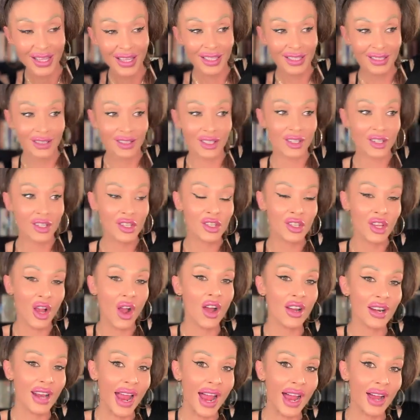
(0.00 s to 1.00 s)
they're
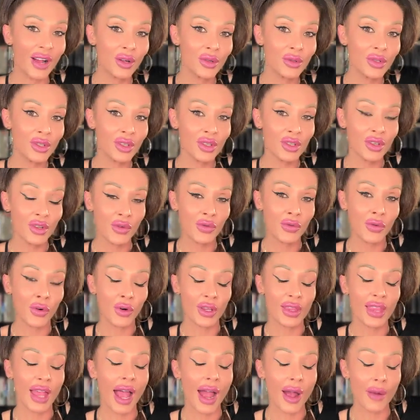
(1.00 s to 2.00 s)
sought out for
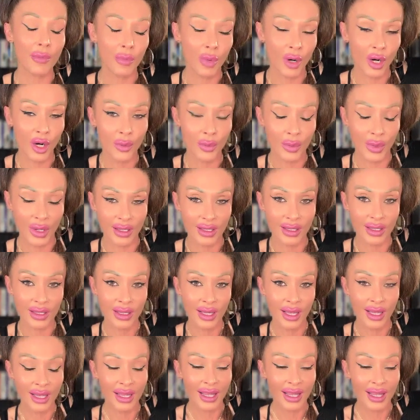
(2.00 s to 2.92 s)
that purpose.